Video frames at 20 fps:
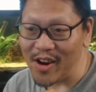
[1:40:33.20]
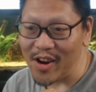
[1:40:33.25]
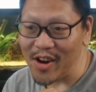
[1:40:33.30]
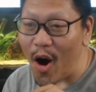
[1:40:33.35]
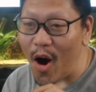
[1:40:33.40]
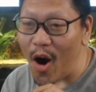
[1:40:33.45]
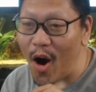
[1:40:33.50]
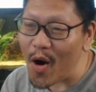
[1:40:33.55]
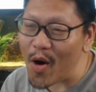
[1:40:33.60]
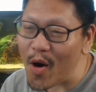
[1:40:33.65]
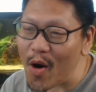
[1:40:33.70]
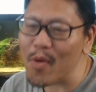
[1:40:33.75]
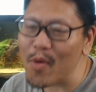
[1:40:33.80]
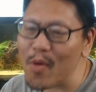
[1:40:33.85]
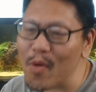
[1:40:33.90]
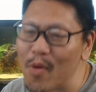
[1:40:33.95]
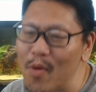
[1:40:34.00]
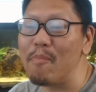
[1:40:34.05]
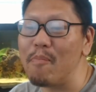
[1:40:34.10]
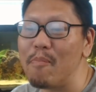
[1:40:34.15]
Oh,
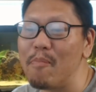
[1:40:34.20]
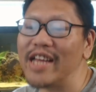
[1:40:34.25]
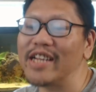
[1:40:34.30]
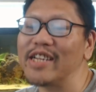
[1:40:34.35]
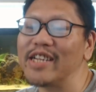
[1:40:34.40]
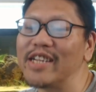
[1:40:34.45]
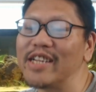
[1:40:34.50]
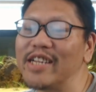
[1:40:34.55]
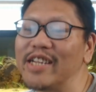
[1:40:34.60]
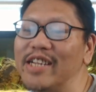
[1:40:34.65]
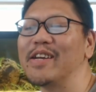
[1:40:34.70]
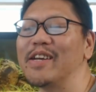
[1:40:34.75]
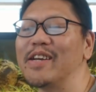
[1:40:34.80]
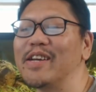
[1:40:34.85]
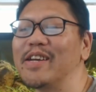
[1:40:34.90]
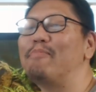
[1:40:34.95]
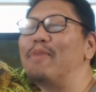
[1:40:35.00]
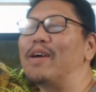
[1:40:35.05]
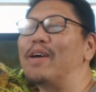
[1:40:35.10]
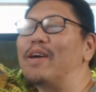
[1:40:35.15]

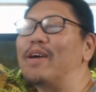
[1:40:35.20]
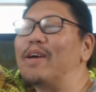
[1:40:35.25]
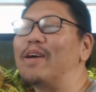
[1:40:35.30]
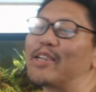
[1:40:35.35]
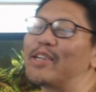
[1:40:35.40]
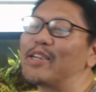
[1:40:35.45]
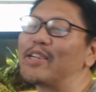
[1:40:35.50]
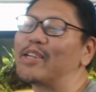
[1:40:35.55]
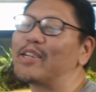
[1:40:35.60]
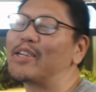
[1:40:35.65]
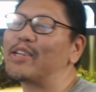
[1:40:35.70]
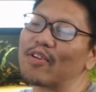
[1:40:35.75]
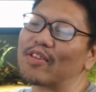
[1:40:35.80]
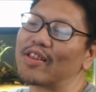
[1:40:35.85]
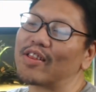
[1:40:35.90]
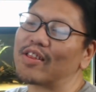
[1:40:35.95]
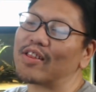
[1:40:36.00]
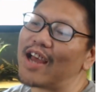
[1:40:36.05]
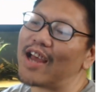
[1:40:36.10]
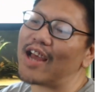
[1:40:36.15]
Benjamin just broke the
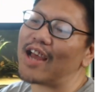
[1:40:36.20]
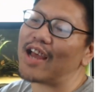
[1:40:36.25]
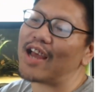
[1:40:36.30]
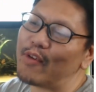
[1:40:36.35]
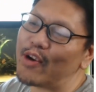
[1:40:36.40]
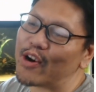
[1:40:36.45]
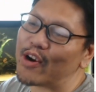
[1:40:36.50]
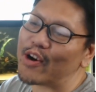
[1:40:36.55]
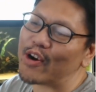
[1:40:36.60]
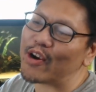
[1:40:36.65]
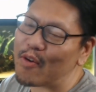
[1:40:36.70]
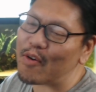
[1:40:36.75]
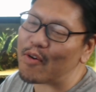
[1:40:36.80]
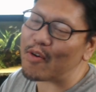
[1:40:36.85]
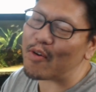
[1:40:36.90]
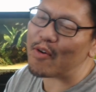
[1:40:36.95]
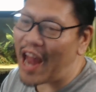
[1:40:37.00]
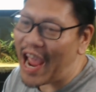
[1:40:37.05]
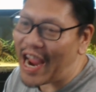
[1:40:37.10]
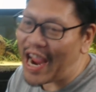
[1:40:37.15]
tie. We are going with
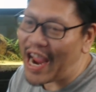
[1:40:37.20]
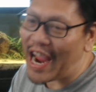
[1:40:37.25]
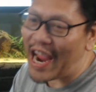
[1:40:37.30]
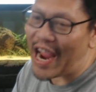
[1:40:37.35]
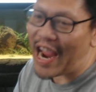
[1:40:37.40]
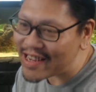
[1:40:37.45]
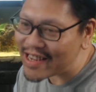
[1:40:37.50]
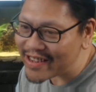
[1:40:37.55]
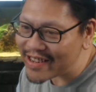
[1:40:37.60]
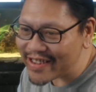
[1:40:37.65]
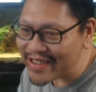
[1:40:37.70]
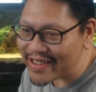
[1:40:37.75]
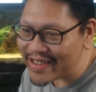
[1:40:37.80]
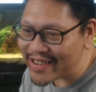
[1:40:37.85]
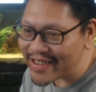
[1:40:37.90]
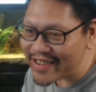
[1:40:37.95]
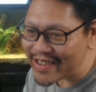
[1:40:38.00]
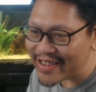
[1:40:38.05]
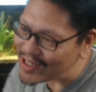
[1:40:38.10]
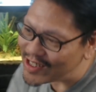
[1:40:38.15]
lighting.
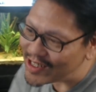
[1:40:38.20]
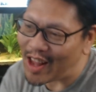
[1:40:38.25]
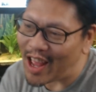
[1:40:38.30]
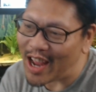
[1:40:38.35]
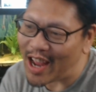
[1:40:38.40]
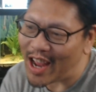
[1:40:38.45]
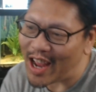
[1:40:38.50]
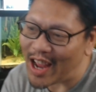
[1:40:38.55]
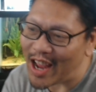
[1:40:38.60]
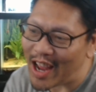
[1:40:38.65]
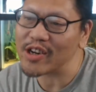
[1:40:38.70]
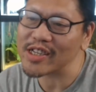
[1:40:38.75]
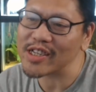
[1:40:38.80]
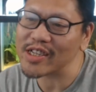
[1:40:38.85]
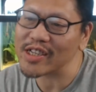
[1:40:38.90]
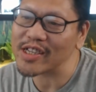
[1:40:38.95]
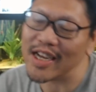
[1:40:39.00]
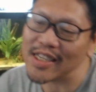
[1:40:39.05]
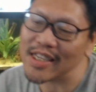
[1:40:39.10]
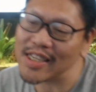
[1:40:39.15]
So lighting first,
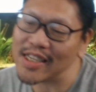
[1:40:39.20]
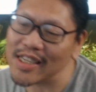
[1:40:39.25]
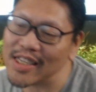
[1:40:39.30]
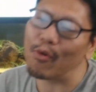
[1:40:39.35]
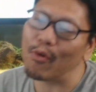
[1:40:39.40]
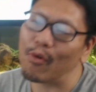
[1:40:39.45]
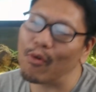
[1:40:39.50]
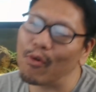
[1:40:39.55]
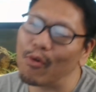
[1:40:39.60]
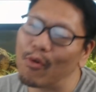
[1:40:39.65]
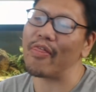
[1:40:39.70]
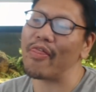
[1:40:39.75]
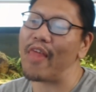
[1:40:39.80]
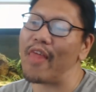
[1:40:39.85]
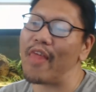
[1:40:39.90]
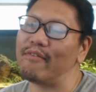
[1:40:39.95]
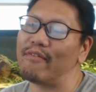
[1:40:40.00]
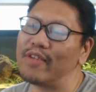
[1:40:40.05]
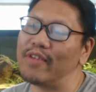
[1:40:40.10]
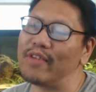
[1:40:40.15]
guys. I'll work on
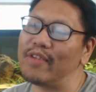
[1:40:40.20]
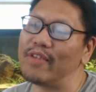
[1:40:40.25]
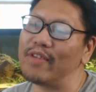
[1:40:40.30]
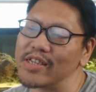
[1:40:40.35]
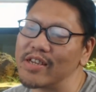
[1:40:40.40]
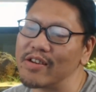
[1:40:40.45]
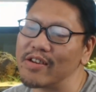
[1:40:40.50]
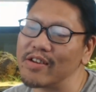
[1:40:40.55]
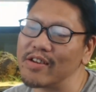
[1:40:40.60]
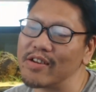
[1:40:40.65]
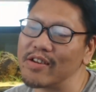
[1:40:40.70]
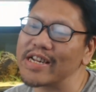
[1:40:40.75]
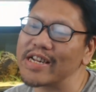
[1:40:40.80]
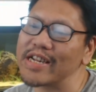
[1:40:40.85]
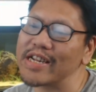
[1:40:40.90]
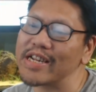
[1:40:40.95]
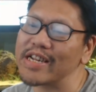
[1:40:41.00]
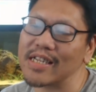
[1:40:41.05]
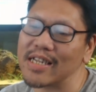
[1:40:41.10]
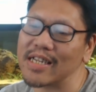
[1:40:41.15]
that video series
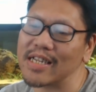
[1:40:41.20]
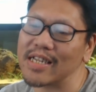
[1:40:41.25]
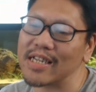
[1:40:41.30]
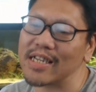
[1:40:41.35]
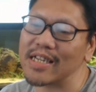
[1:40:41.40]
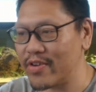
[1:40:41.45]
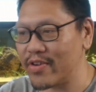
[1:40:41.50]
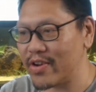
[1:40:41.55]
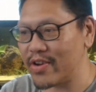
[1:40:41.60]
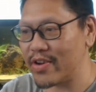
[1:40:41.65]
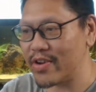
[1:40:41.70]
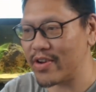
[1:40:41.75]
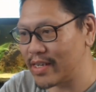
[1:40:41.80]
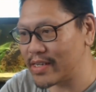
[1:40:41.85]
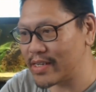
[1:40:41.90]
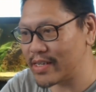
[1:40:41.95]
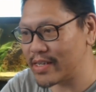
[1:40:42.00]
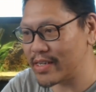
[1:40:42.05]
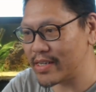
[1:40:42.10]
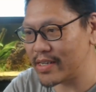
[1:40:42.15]
next then for you
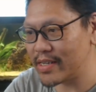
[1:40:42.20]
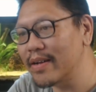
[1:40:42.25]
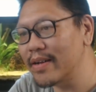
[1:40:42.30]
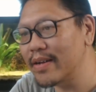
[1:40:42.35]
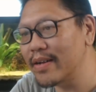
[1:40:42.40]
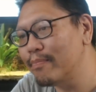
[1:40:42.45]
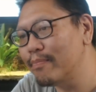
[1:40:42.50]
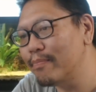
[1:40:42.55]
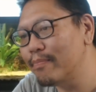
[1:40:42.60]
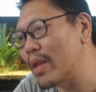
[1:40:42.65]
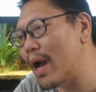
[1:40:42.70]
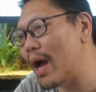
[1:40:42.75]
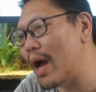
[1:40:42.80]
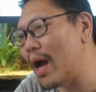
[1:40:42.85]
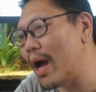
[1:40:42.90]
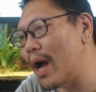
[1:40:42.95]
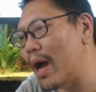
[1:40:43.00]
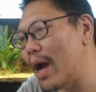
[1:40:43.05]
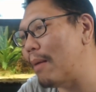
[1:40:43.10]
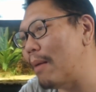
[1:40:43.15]
guys.
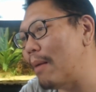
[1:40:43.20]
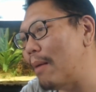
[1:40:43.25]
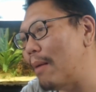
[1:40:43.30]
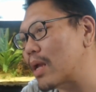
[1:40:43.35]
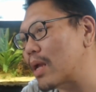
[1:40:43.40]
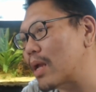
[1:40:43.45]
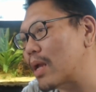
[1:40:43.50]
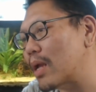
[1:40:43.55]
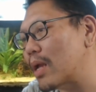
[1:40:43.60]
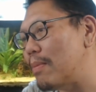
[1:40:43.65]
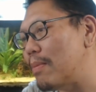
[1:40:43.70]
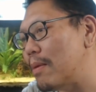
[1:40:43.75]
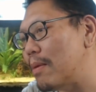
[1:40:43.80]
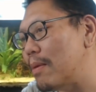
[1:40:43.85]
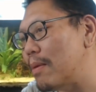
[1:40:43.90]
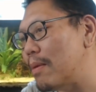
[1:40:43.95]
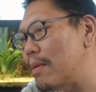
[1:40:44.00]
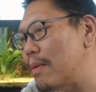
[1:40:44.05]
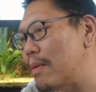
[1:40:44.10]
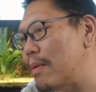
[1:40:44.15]
I'm looking maybe
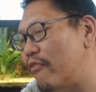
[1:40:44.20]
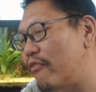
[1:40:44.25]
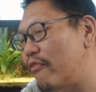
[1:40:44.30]
about...